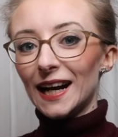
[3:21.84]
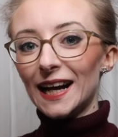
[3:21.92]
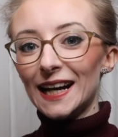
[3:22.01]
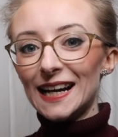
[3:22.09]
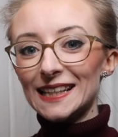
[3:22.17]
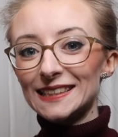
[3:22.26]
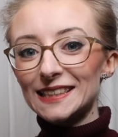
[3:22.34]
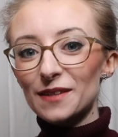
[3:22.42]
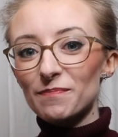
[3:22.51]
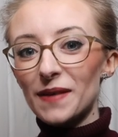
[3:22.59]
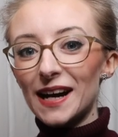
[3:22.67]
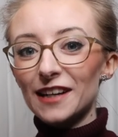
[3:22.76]
And
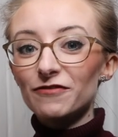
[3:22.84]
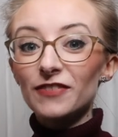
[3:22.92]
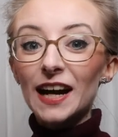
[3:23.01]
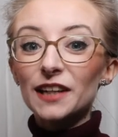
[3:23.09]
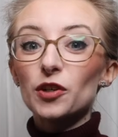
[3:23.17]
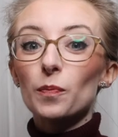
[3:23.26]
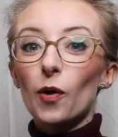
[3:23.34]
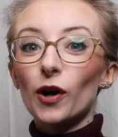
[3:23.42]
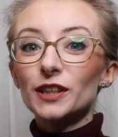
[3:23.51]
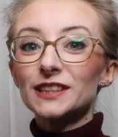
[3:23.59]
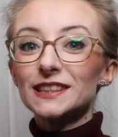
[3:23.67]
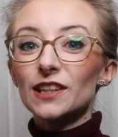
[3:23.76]
my final
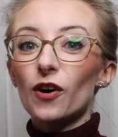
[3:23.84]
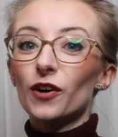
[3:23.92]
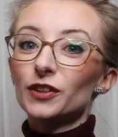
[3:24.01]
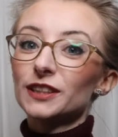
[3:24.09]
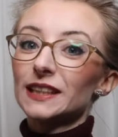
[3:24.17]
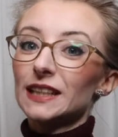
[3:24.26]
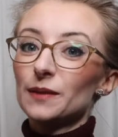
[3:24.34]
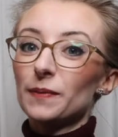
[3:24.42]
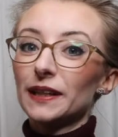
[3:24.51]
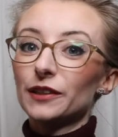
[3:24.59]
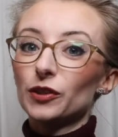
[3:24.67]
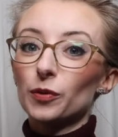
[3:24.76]
point on
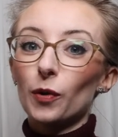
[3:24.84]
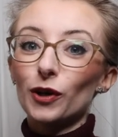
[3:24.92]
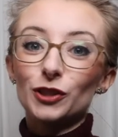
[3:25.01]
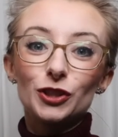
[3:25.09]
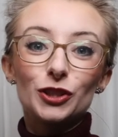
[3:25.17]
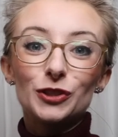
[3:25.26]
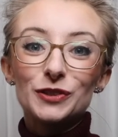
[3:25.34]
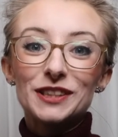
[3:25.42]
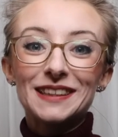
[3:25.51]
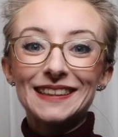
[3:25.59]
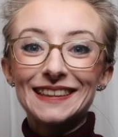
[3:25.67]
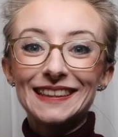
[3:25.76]
keeping your pointe shoes
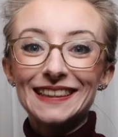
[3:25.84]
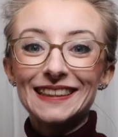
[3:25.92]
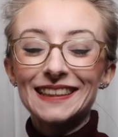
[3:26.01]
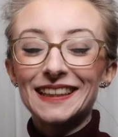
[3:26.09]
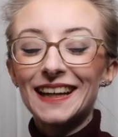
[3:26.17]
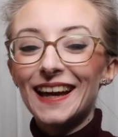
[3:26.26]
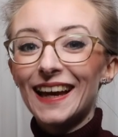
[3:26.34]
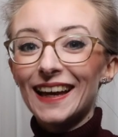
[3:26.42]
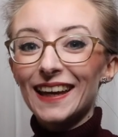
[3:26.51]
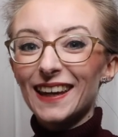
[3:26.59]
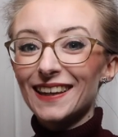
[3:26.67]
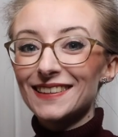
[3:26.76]
clean
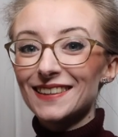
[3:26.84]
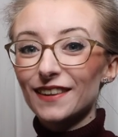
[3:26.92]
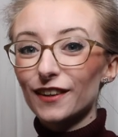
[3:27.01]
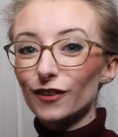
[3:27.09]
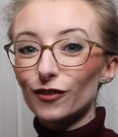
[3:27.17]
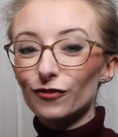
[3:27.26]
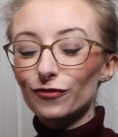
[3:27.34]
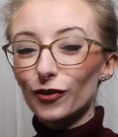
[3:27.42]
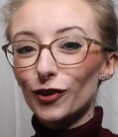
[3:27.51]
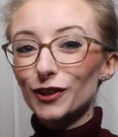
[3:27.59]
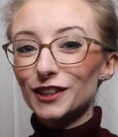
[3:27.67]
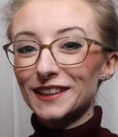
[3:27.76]
is that
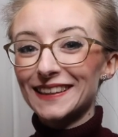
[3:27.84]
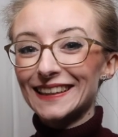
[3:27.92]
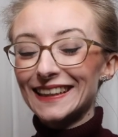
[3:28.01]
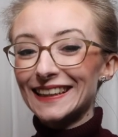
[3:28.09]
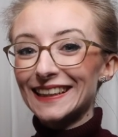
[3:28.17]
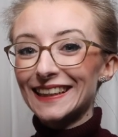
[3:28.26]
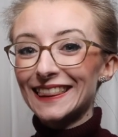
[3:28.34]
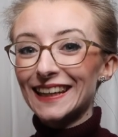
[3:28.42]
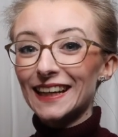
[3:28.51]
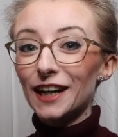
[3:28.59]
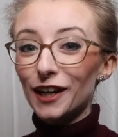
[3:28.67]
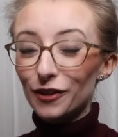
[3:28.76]
unfortunately
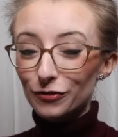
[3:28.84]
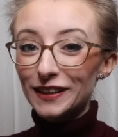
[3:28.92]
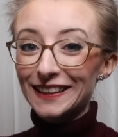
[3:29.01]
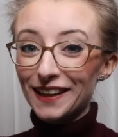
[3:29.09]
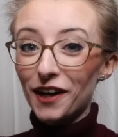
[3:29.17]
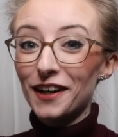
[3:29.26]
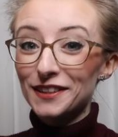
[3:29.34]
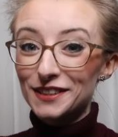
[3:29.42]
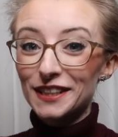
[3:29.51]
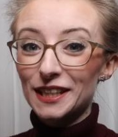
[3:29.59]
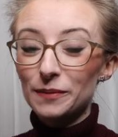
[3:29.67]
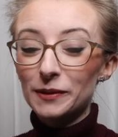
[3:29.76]
they are really hard to
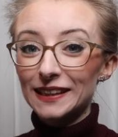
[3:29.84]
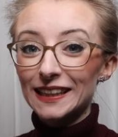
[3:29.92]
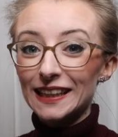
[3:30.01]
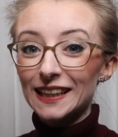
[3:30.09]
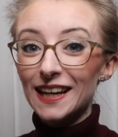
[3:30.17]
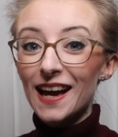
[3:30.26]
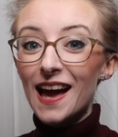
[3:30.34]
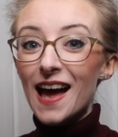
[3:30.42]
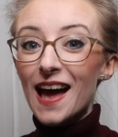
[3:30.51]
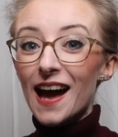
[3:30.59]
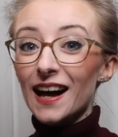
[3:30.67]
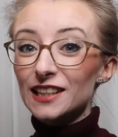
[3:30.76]
keep clean,
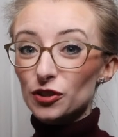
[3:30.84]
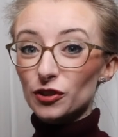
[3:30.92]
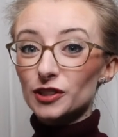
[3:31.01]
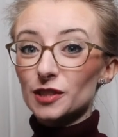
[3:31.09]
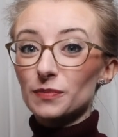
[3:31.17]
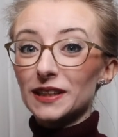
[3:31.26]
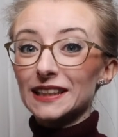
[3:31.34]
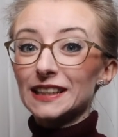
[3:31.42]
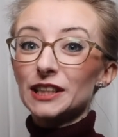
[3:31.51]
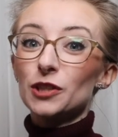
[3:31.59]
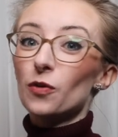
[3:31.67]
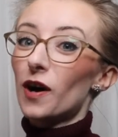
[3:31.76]
and ultimately
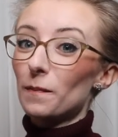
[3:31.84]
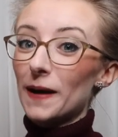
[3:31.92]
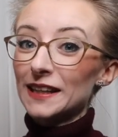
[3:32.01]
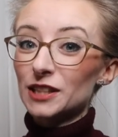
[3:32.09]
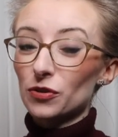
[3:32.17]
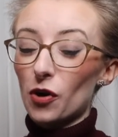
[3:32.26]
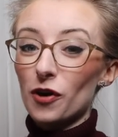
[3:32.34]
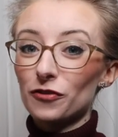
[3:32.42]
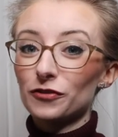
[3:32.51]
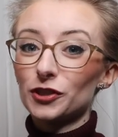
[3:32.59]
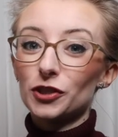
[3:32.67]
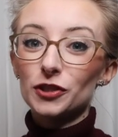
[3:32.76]
you are better off
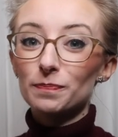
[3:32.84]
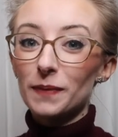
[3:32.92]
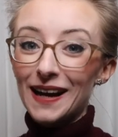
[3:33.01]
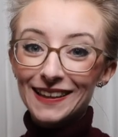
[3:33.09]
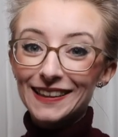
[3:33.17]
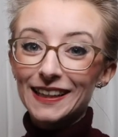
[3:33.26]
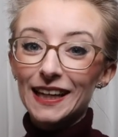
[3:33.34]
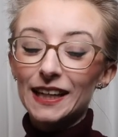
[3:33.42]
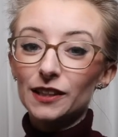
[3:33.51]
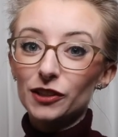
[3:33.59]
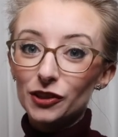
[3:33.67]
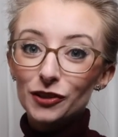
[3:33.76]
just buying a
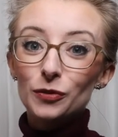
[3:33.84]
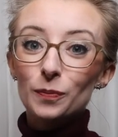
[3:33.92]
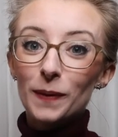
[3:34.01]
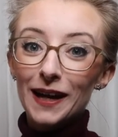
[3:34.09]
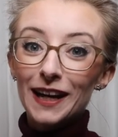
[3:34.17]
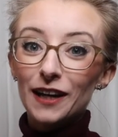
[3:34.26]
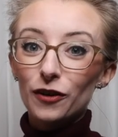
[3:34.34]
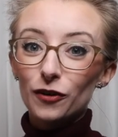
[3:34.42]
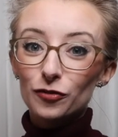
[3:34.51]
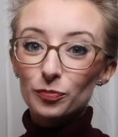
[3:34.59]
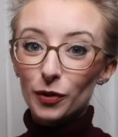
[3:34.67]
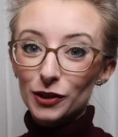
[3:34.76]
new pair
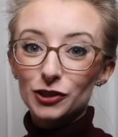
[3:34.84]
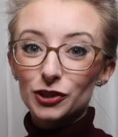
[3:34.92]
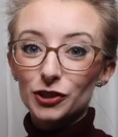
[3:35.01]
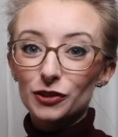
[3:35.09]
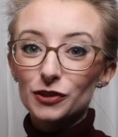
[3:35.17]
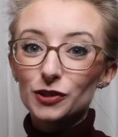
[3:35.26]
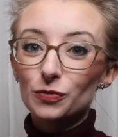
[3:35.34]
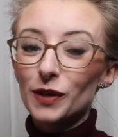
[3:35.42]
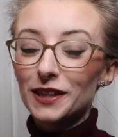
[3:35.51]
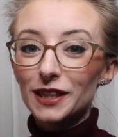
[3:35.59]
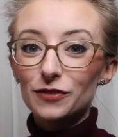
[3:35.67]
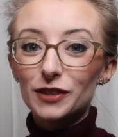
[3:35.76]
of pointe shoes
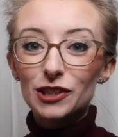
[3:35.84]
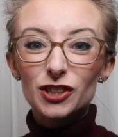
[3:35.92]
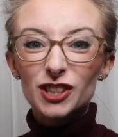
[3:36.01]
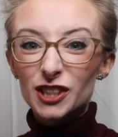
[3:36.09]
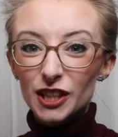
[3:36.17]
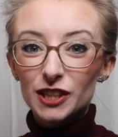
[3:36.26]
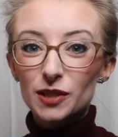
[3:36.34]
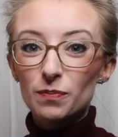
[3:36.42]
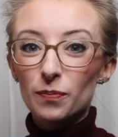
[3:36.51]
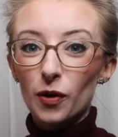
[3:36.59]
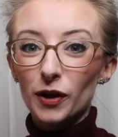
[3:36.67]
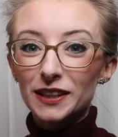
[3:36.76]
when they reach a certain
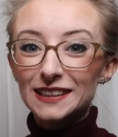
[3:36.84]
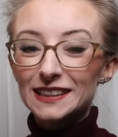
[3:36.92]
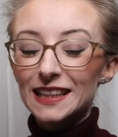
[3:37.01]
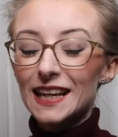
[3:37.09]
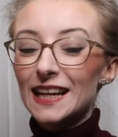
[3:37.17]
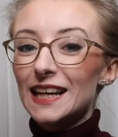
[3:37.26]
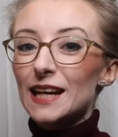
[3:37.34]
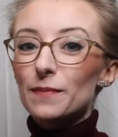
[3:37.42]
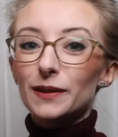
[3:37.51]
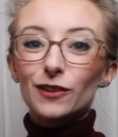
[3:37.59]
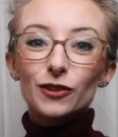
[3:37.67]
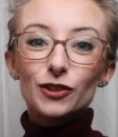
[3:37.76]
point,
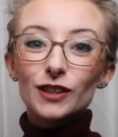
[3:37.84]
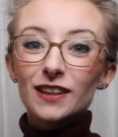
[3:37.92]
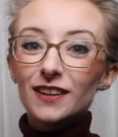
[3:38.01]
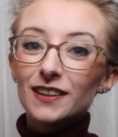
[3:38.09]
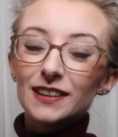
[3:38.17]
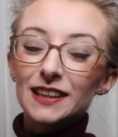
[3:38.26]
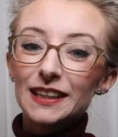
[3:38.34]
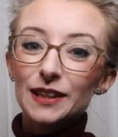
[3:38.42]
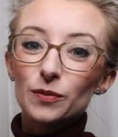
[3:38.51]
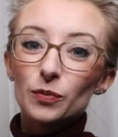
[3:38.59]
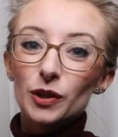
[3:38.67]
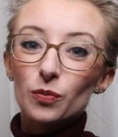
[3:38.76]
because you can't clean
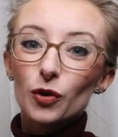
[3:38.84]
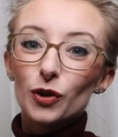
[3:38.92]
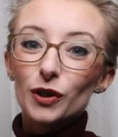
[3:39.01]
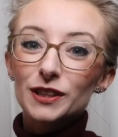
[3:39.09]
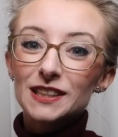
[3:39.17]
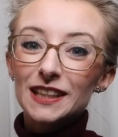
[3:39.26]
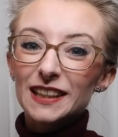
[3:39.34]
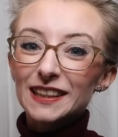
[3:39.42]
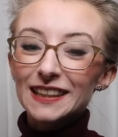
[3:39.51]
them with water.